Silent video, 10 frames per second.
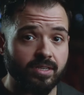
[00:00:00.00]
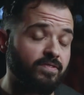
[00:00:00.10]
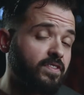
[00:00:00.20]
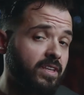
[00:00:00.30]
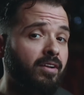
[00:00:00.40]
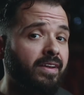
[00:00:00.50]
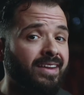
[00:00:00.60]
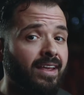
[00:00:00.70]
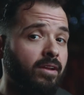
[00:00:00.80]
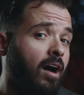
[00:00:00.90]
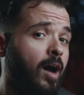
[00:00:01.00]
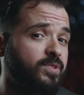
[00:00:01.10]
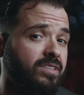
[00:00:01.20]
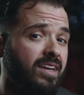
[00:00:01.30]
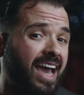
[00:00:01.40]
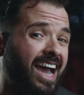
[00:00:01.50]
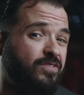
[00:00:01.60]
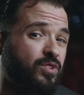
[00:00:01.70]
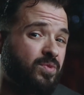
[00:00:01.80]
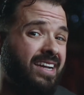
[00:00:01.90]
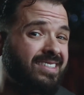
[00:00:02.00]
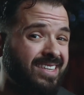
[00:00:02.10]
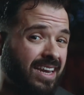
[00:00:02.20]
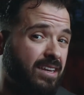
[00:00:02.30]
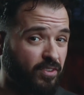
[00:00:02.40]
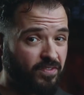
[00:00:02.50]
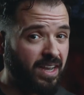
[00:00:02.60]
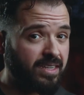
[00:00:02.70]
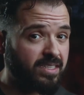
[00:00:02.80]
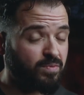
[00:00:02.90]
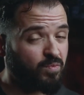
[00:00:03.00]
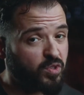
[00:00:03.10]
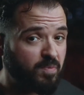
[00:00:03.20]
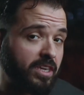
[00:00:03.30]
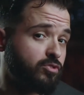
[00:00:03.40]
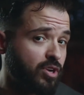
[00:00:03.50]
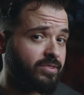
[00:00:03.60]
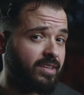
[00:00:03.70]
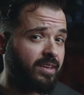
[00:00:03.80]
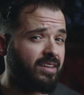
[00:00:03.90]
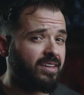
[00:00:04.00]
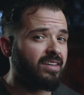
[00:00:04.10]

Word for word: as valerian and hops, have direct sedative effects which make you drowsy.